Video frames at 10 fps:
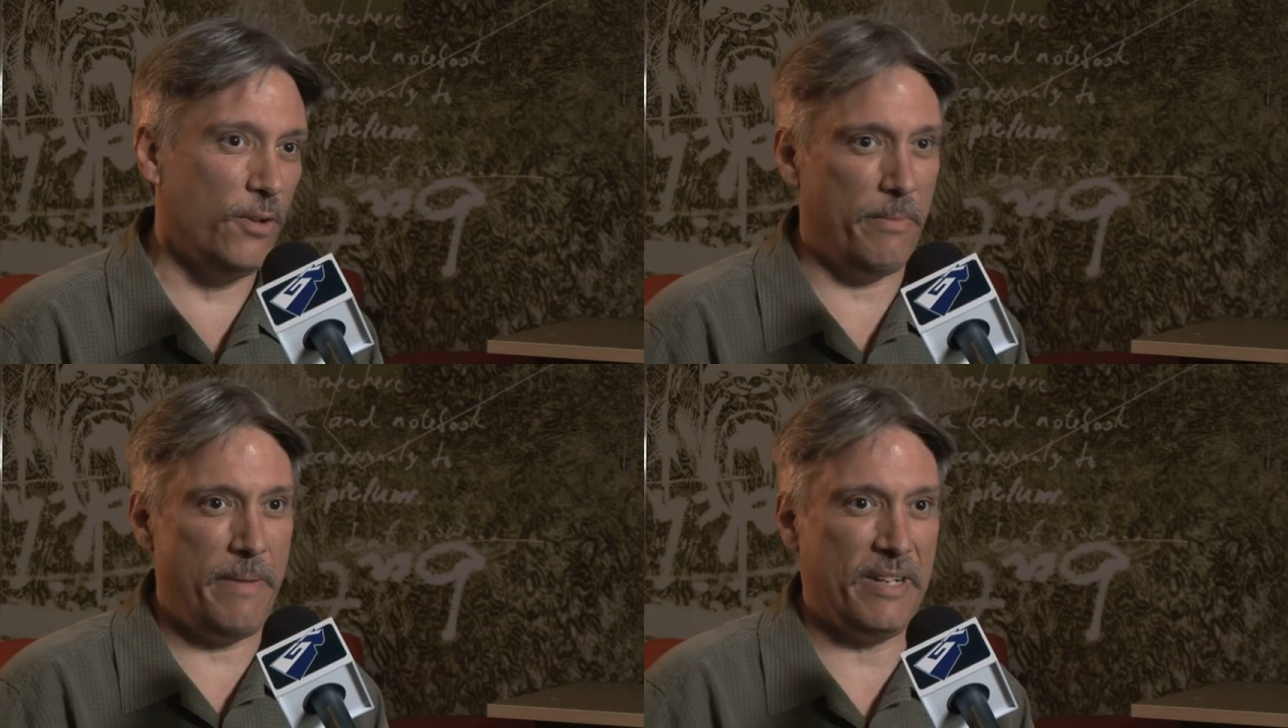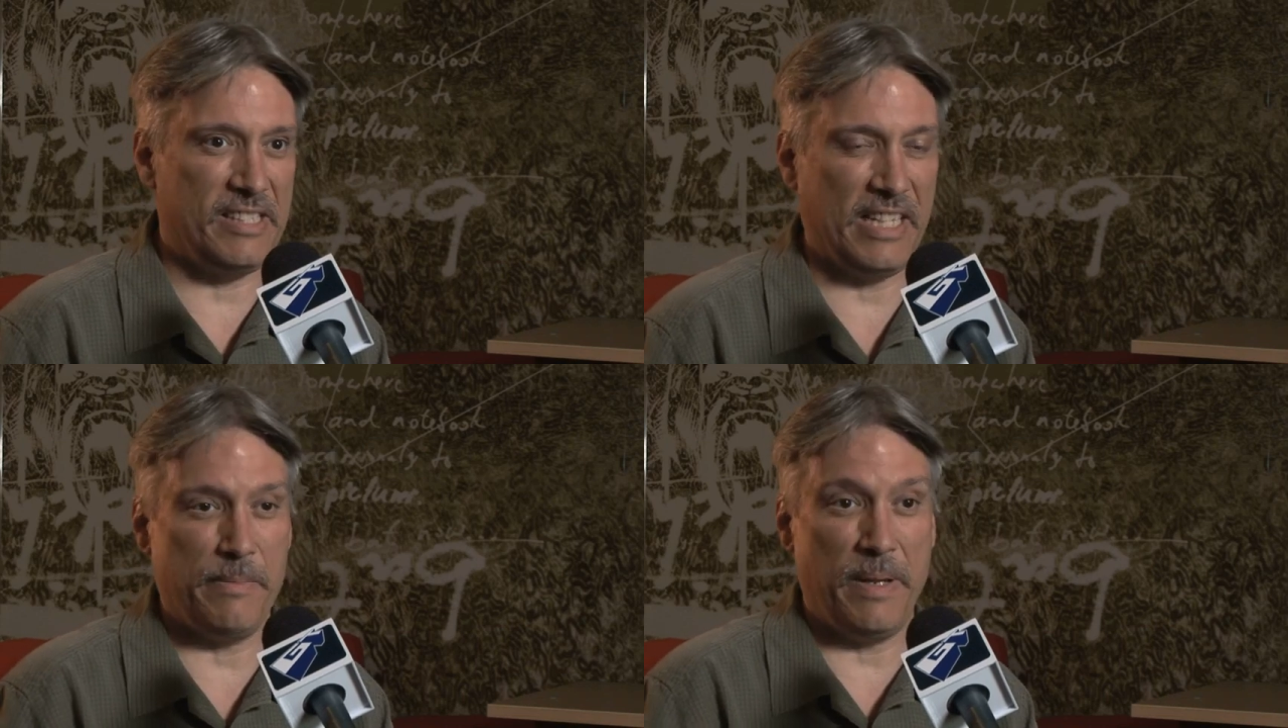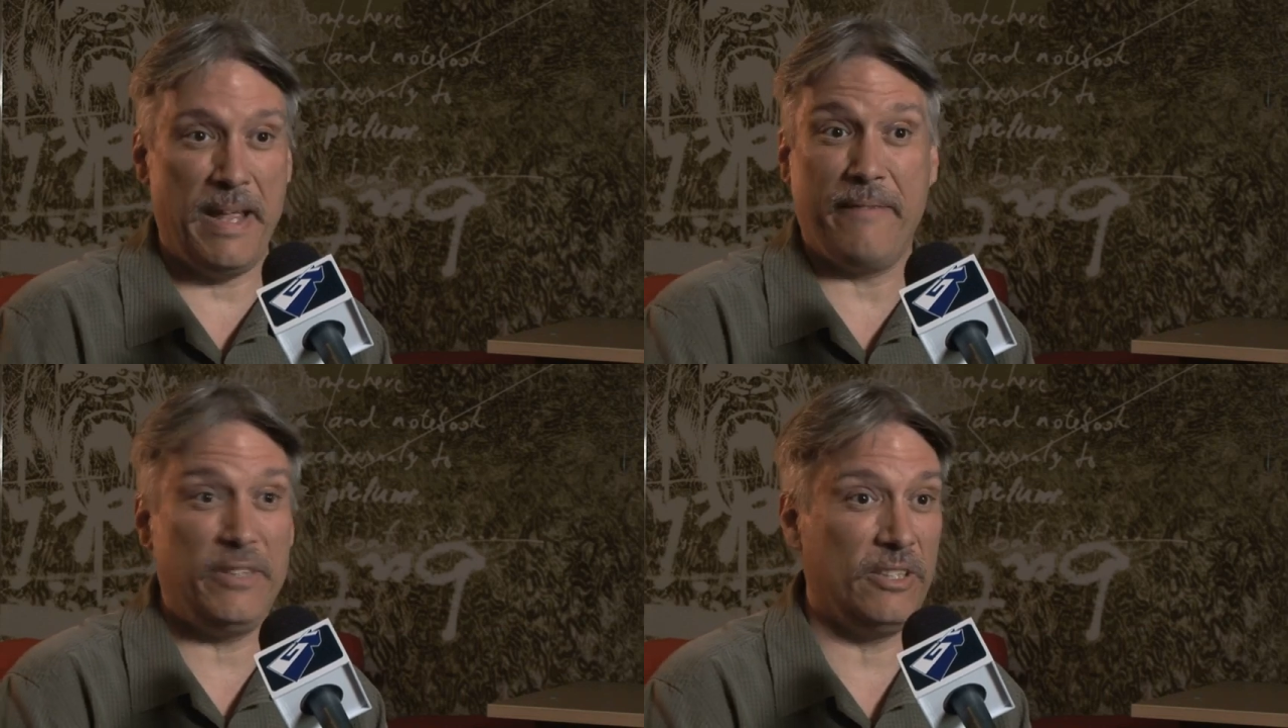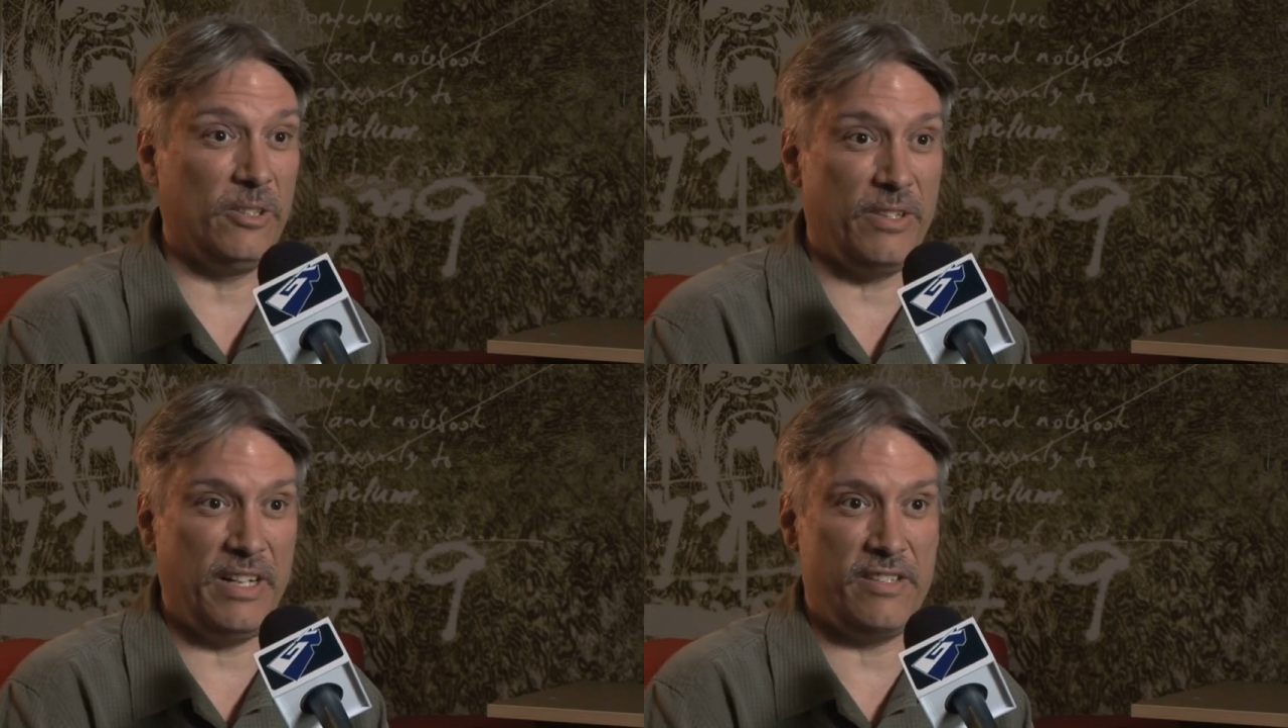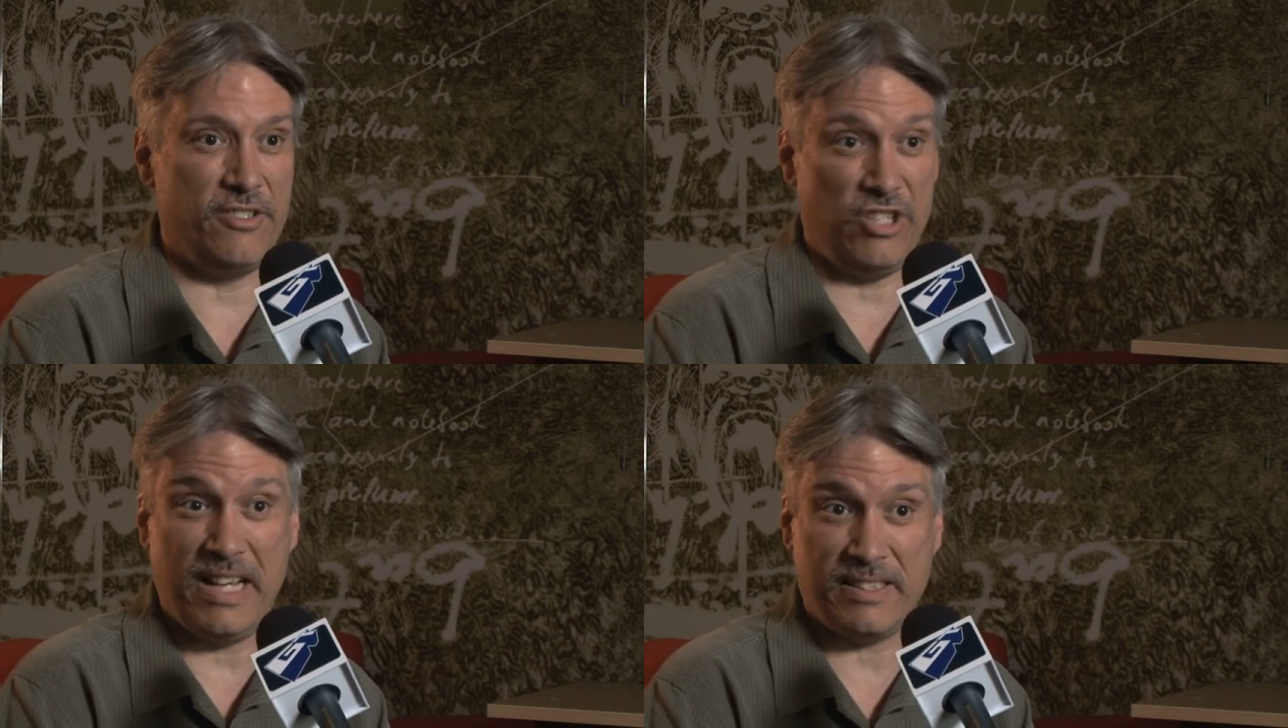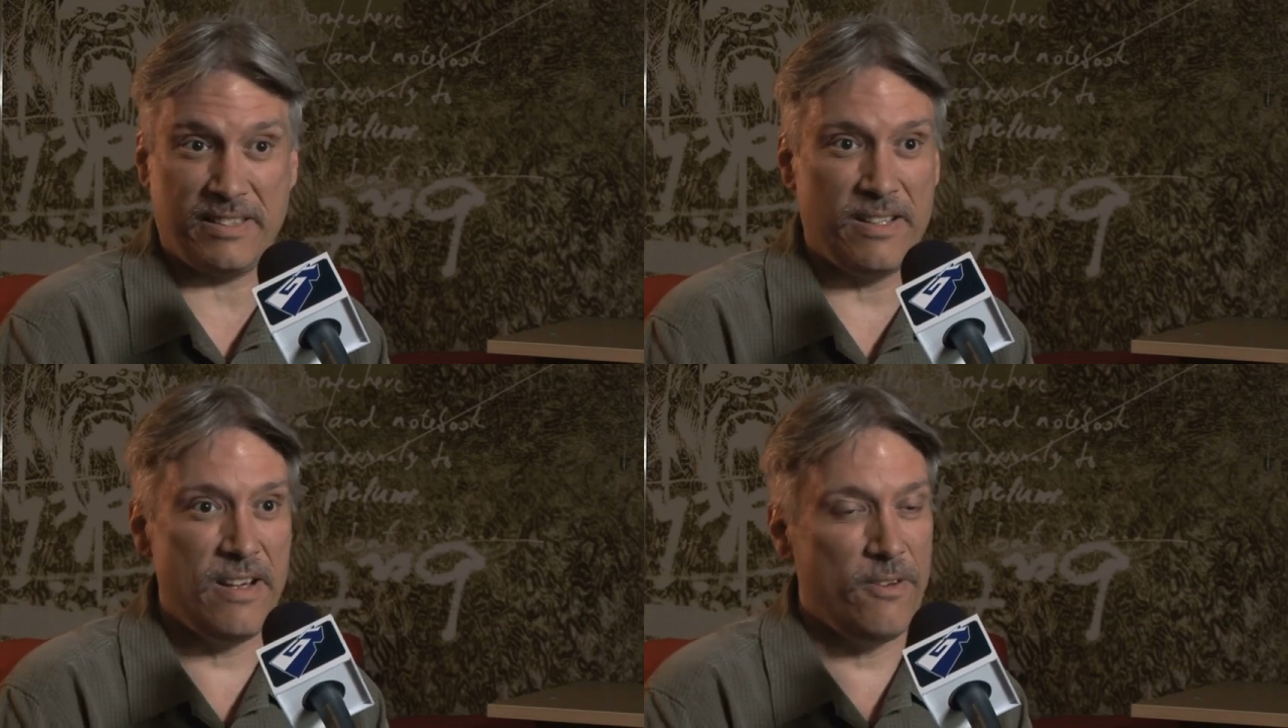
Or maybe I stick them on that vehicle that has jets?